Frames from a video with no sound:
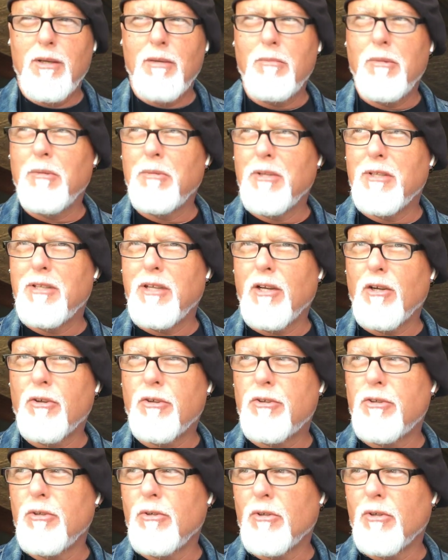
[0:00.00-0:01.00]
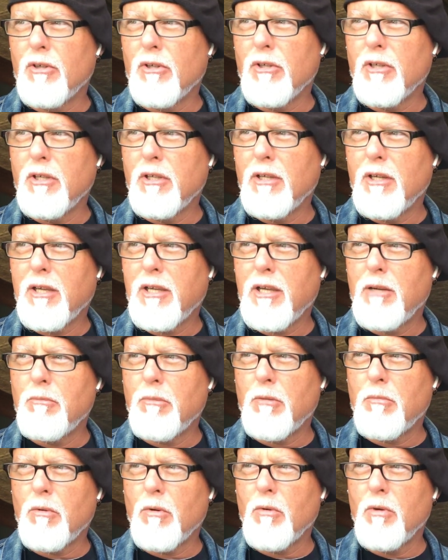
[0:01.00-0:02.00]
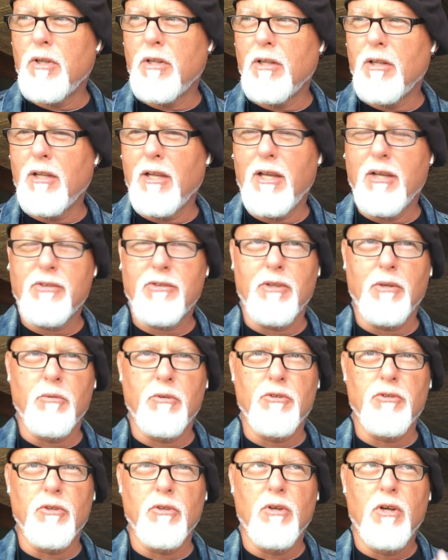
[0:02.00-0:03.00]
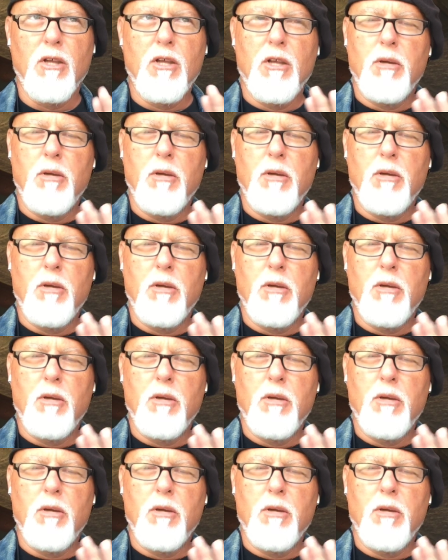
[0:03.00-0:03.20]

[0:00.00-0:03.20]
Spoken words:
maybe a day or two early. I can't remember when the last thing was due.